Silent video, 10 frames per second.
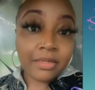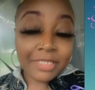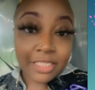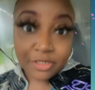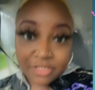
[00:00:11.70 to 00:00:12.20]

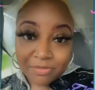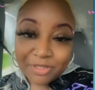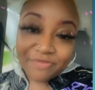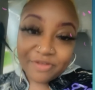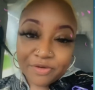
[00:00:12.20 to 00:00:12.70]
me tell you
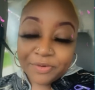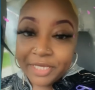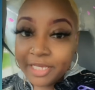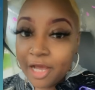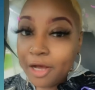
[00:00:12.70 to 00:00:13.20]
something real
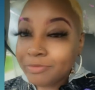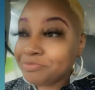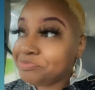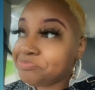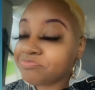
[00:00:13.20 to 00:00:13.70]
quick, y'all.
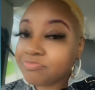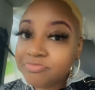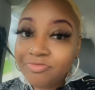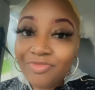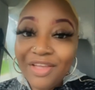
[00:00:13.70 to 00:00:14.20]

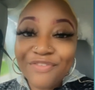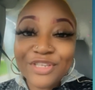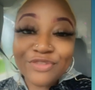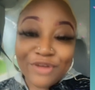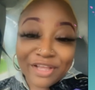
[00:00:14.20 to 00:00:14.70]

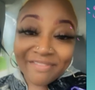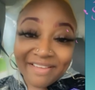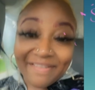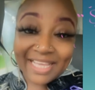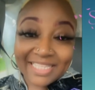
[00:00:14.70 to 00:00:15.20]
First of all,
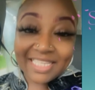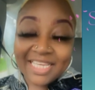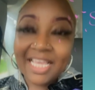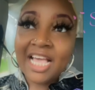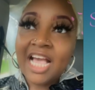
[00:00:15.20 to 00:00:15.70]
Grand
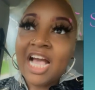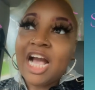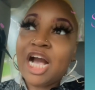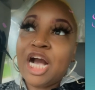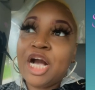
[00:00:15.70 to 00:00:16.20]
Rising.
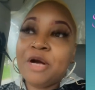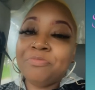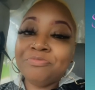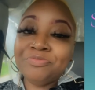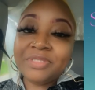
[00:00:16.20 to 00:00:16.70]

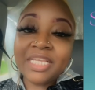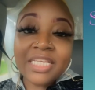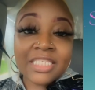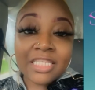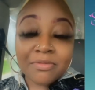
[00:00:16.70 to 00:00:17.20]

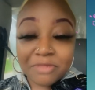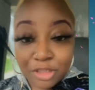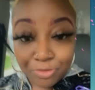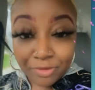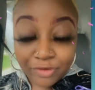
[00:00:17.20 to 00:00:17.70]
There's some
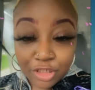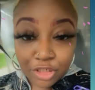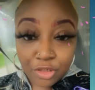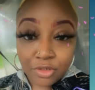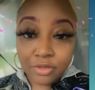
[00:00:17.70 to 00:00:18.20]

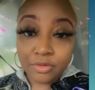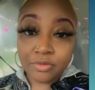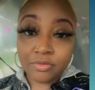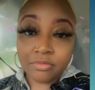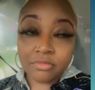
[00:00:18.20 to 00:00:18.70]
spiritual
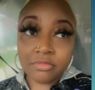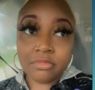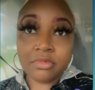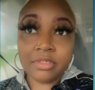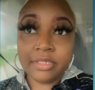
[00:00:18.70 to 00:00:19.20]

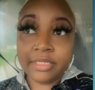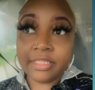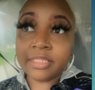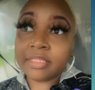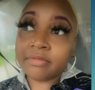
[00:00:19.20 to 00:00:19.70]

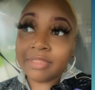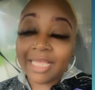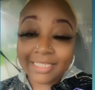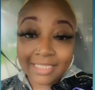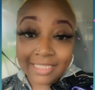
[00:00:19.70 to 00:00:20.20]

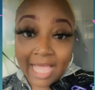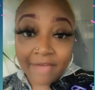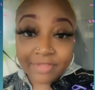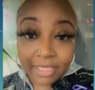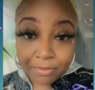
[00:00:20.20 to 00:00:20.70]
lessons I
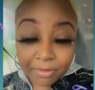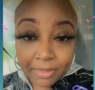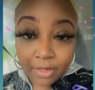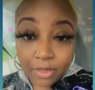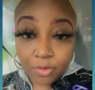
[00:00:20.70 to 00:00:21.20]
have to
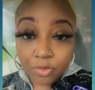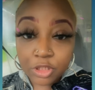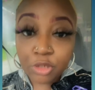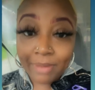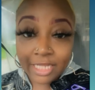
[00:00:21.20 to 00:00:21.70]
implement
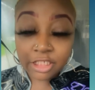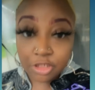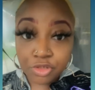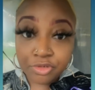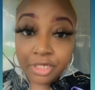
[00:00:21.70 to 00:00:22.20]
to my children,